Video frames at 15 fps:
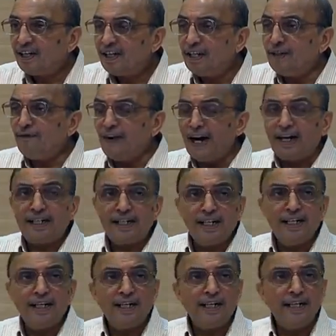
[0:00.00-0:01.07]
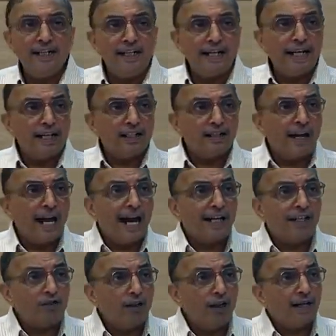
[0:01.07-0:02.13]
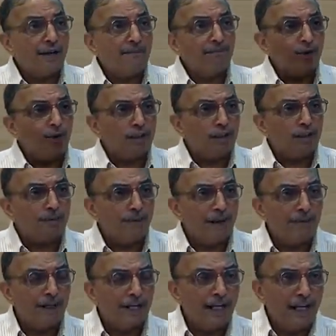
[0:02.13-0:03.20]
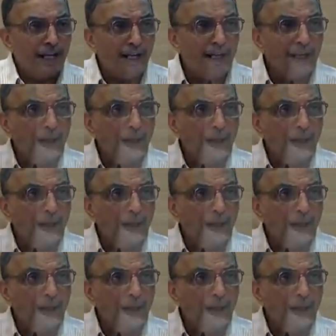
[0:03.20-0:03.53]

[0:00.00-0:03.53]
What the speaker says: In fact, in the case of actual computer's memory,